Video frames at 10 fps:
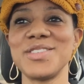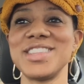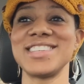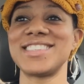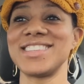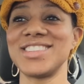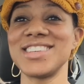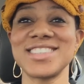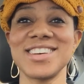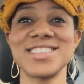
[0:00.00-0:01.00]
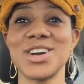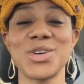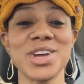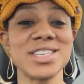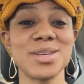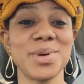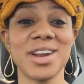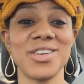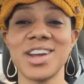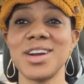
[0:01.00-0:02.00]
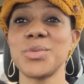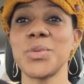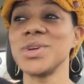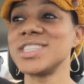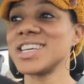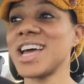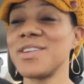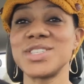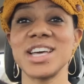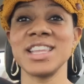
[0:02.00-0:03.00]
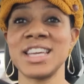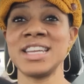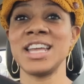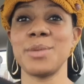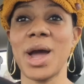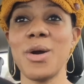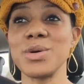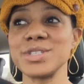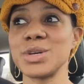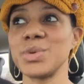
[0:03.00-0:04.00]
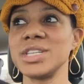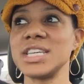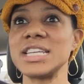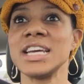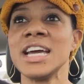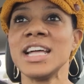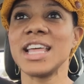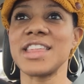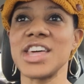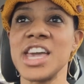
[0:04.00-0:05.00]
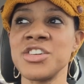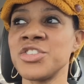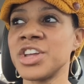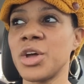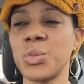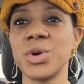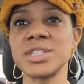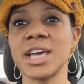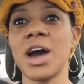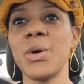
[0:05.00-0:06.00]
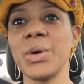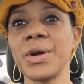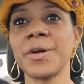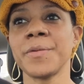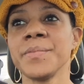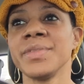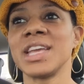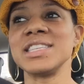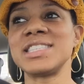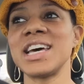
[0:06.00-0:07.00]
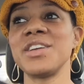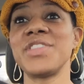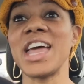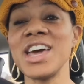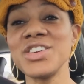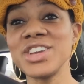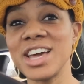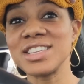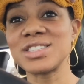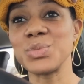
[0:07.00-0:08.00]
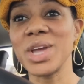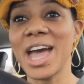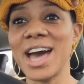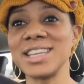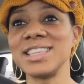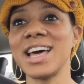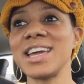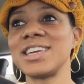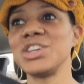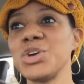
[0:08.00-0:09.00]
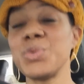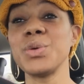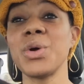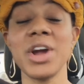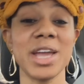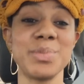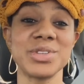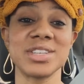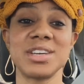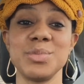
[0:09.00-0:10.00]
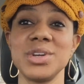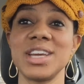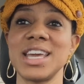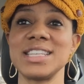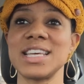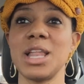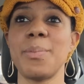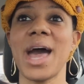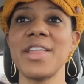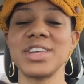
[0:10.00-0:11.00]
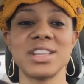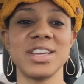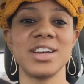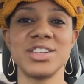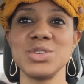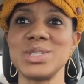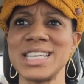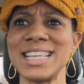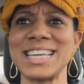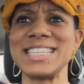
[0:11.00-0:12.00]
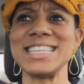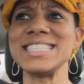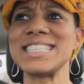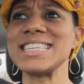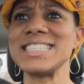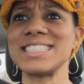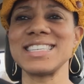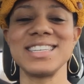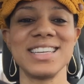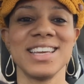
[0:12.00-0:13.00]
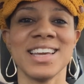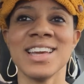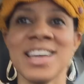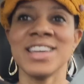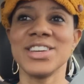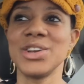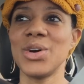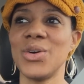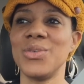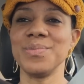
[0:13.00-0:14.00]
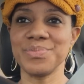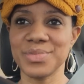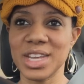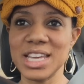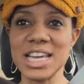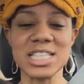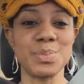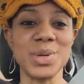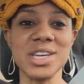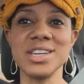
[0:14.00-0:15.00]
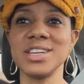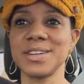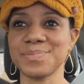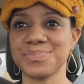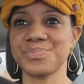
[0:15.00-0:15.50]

this is gonna sound crazy, but I don't care, but we did have telekinetic powers, and we did, like, the internet was our, instead of the internet, we had, like, you know, we were able to communicate telepathically and use telekinesis and, you know, ESP.